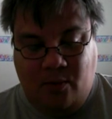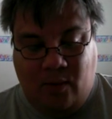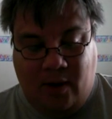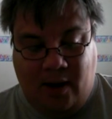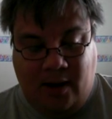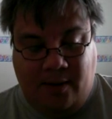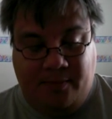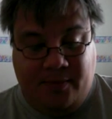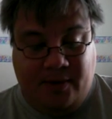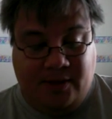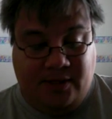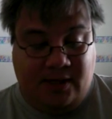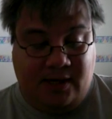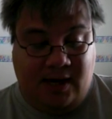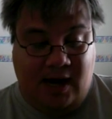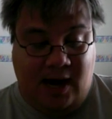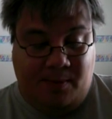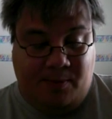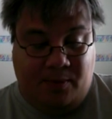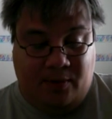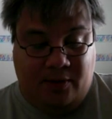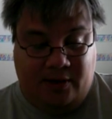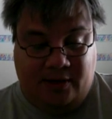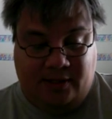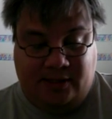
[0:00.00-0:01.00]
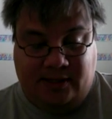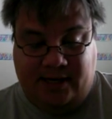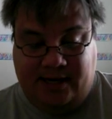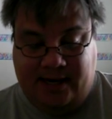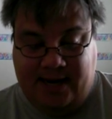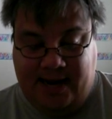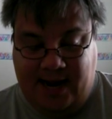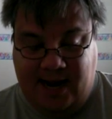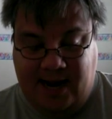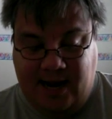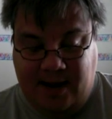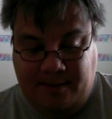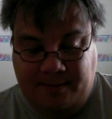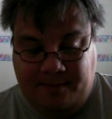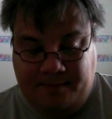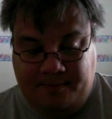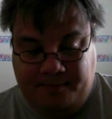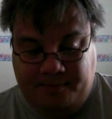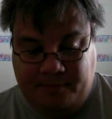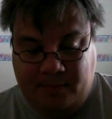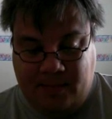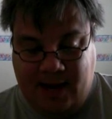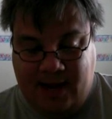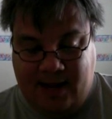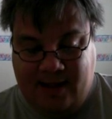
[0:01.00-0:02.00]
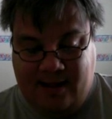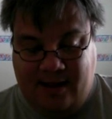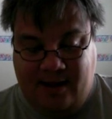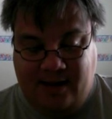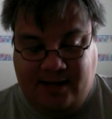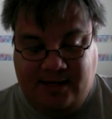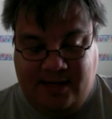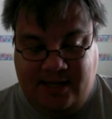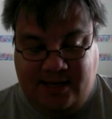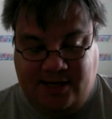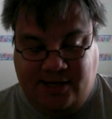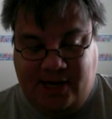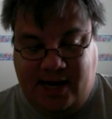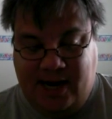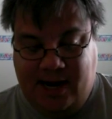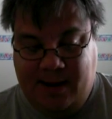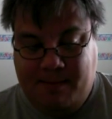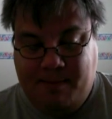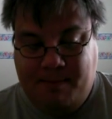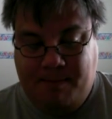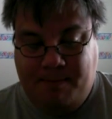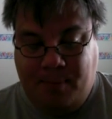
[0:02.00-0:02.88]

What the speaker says: Well, there's a couple. There's the D and there's the G.